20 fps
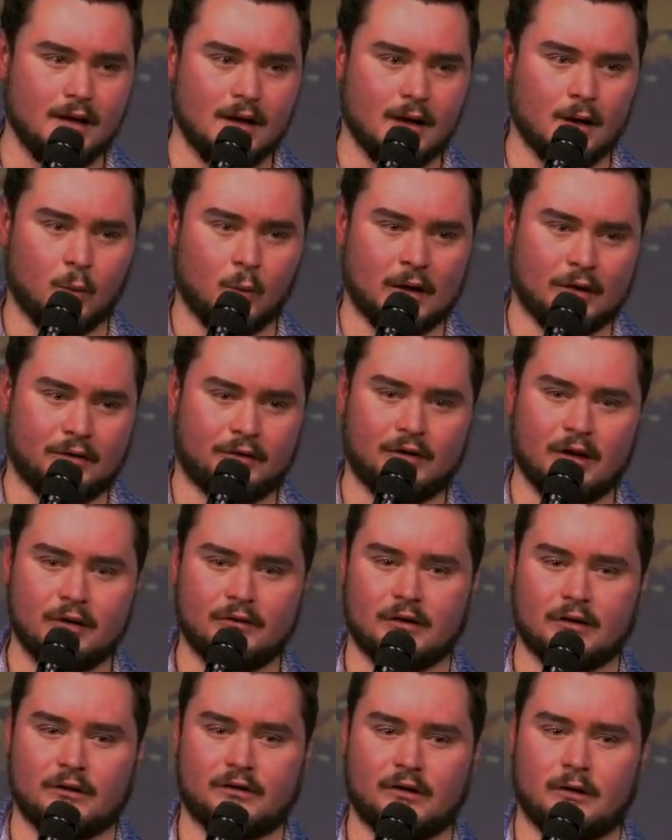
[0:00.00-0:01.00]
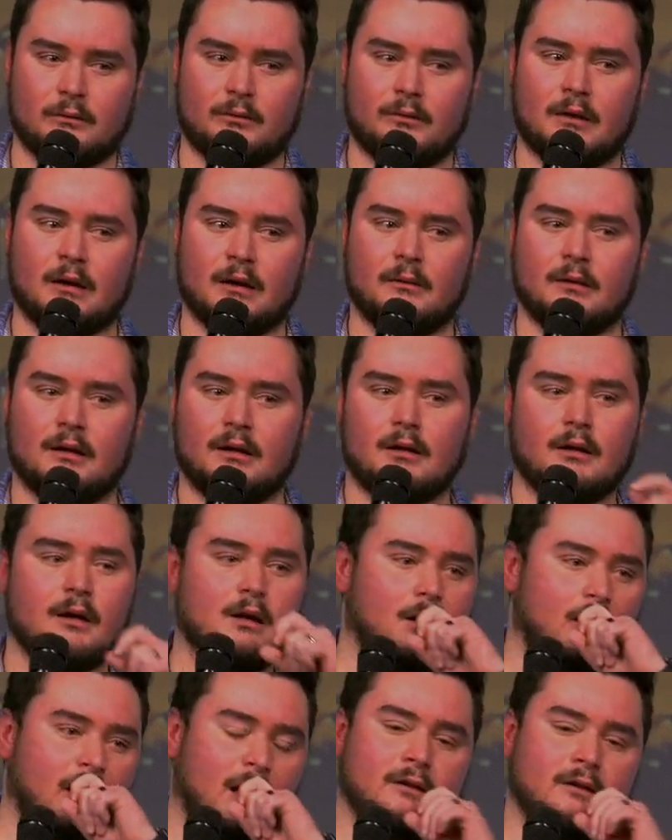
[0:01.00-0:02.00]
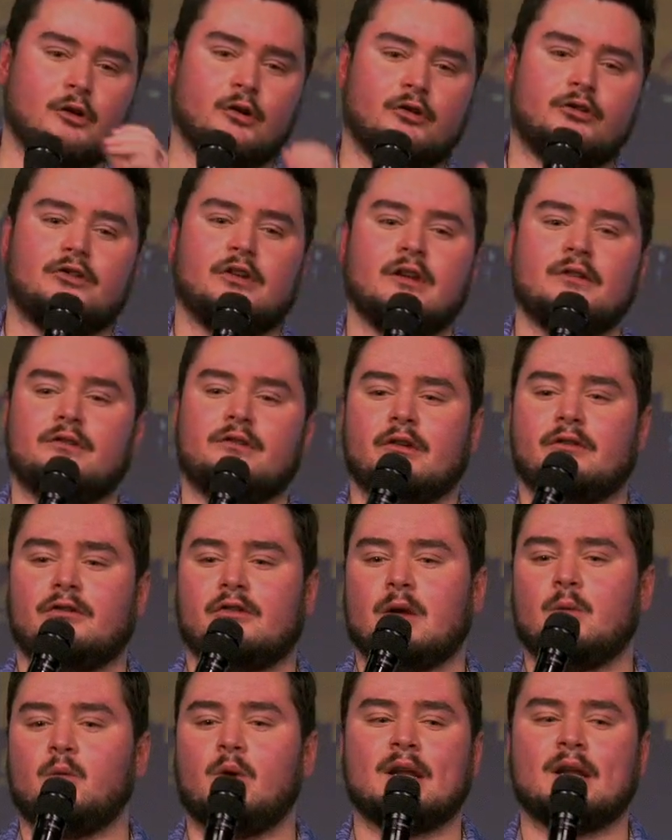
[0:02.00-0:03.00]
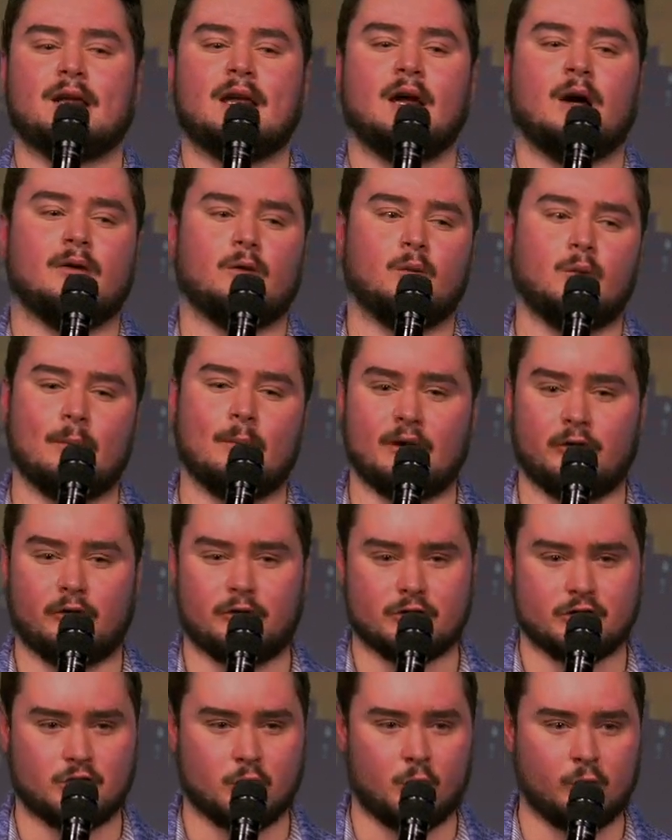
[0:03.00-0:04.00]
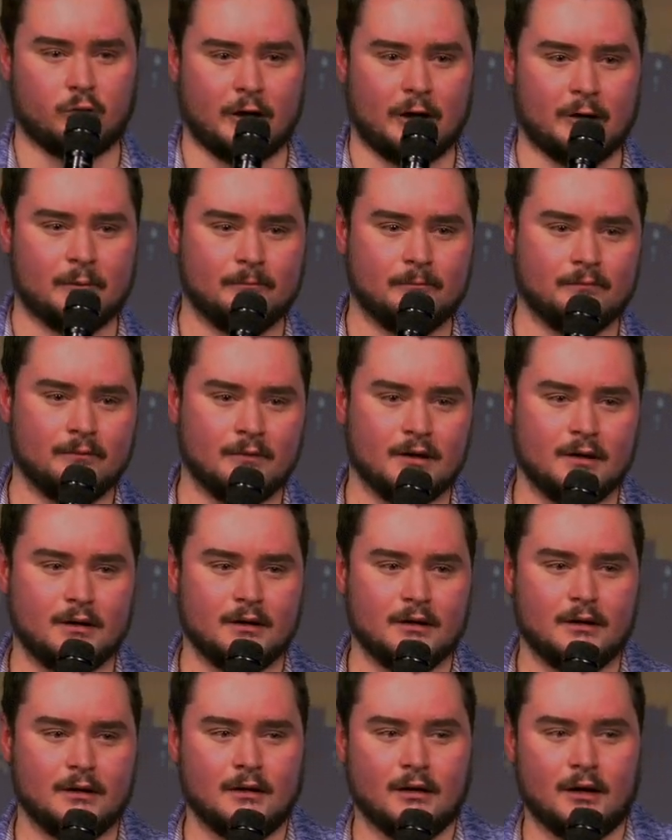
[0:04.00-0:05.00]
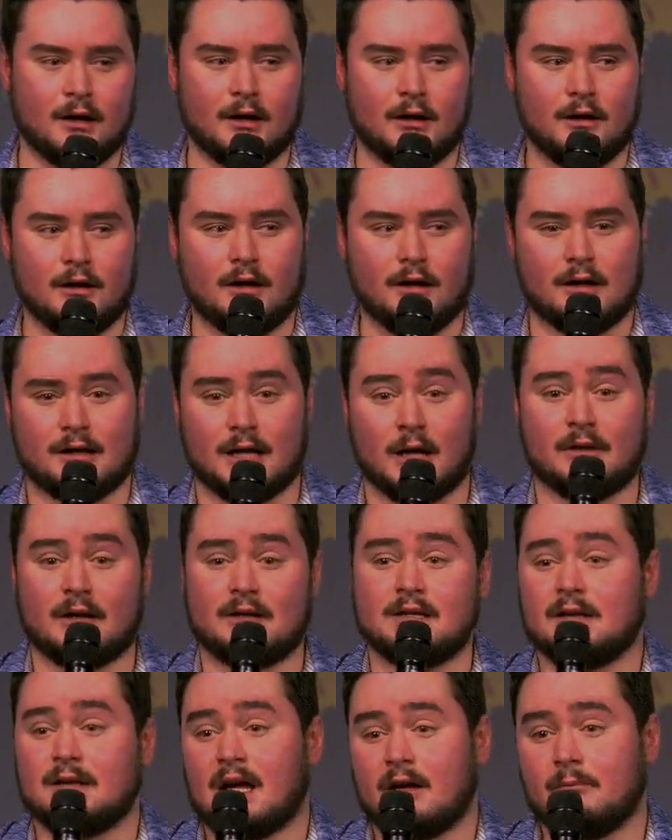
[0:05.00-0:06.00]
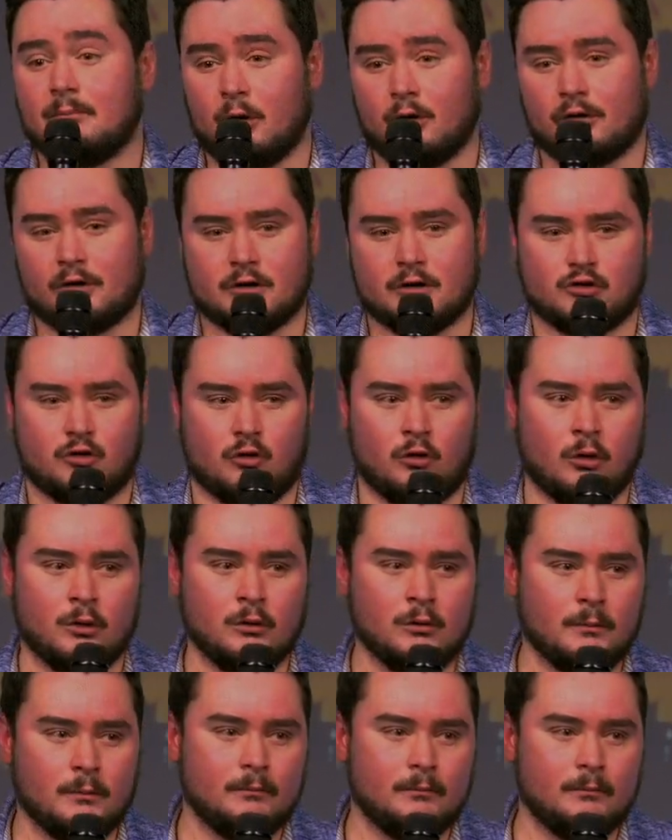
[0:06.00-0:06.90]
When it says this, in their census, they wouldn't count the women or the children. And now they didn't have birth control.